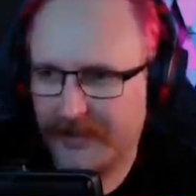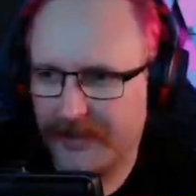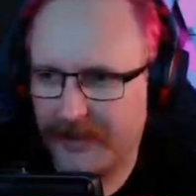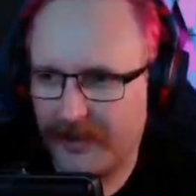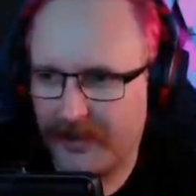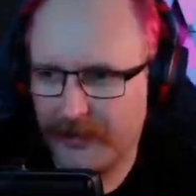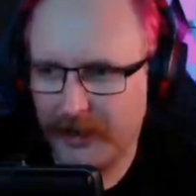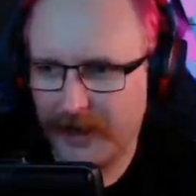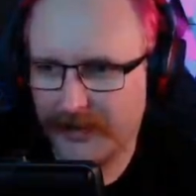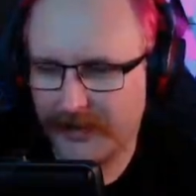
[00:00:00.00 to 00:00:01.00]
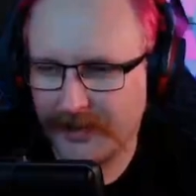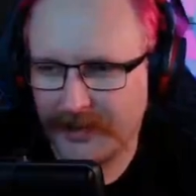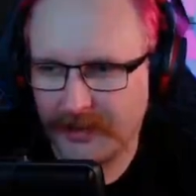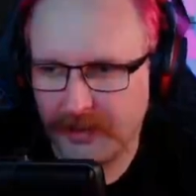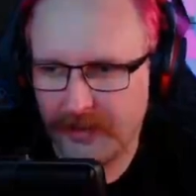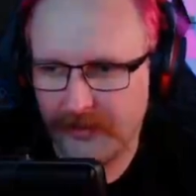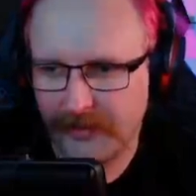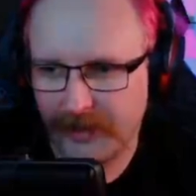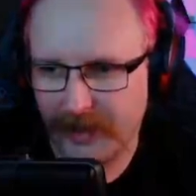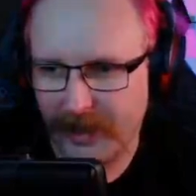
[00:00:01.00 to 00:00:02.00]
I am actually in love
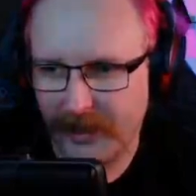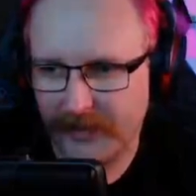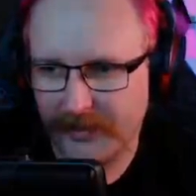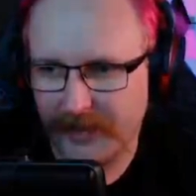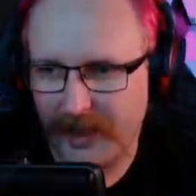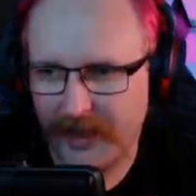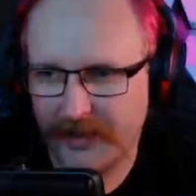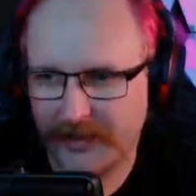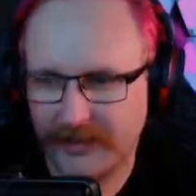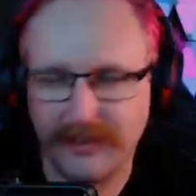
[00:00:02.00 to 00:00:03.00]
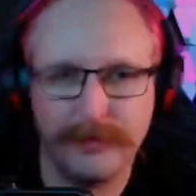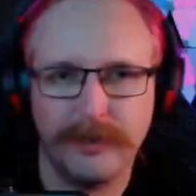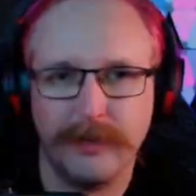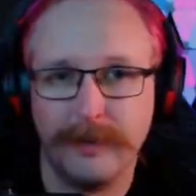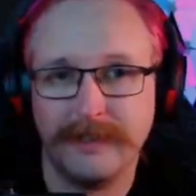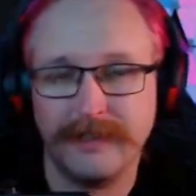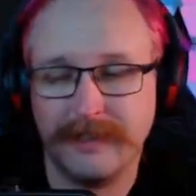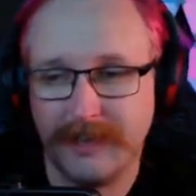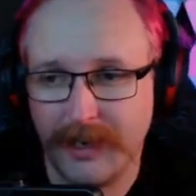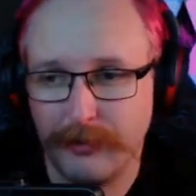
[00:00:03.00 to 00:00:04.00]
with that. That is going to become a
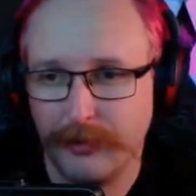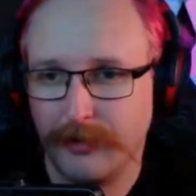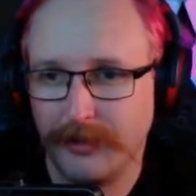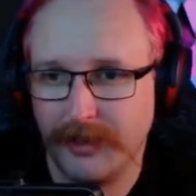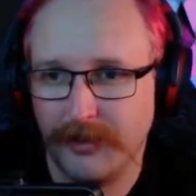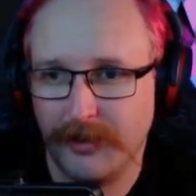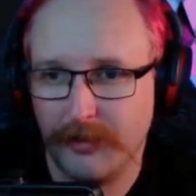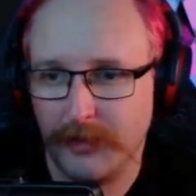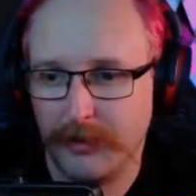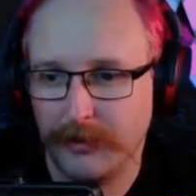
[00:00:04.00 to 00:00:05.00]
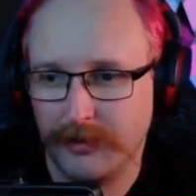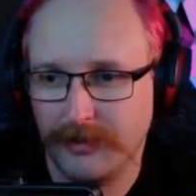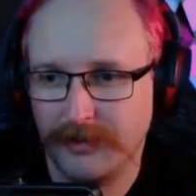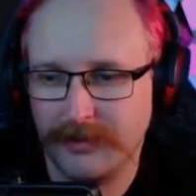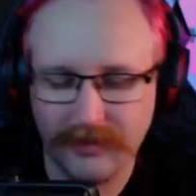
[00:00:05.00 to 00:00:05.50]
staple in a lot of my builds.